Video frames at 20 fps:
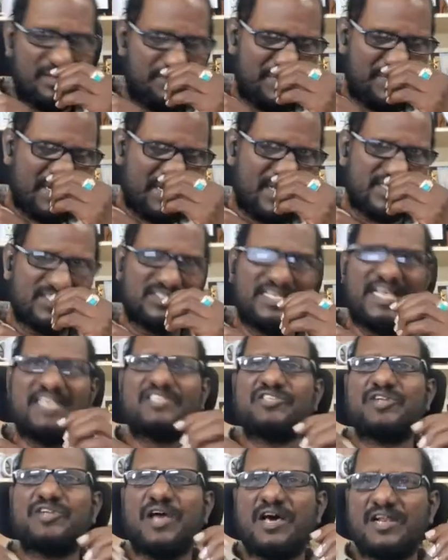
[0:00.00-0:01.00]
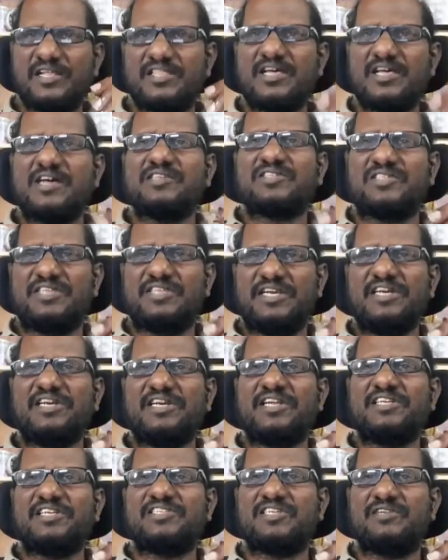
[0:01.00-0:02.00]
because sage Narada's
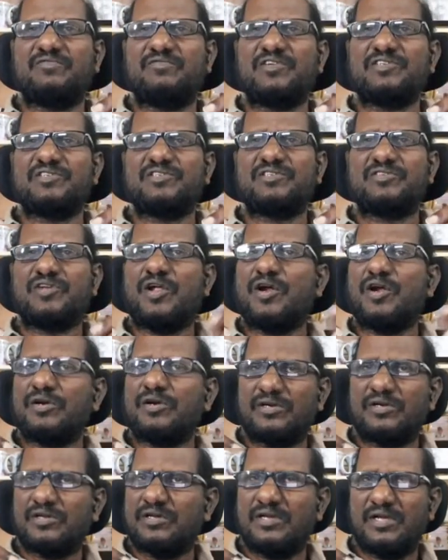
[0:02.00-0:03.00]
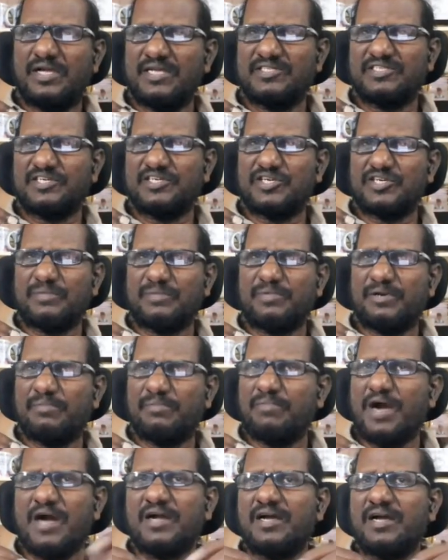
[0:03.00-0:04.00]
intention was not as a trouble
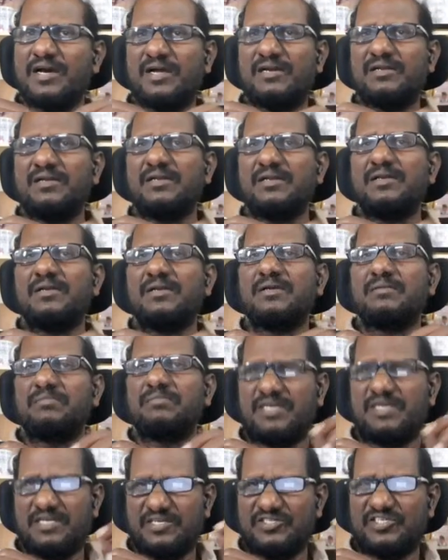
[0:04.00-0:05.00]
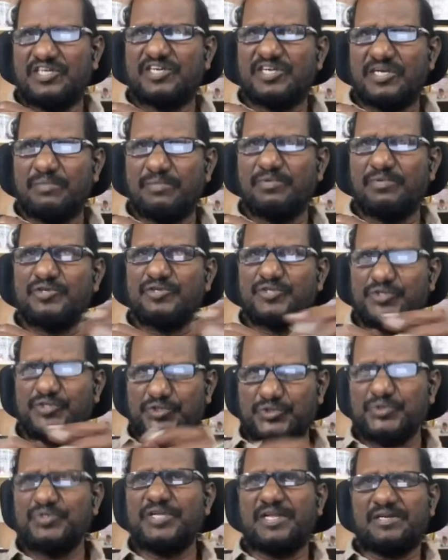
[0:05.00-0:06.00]
monger, but he is a
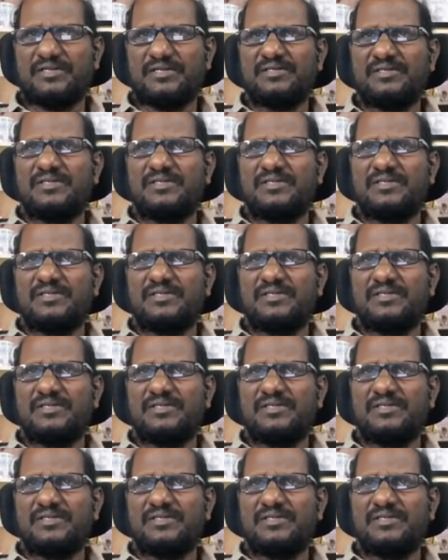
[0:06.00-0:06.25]
troubleshooter.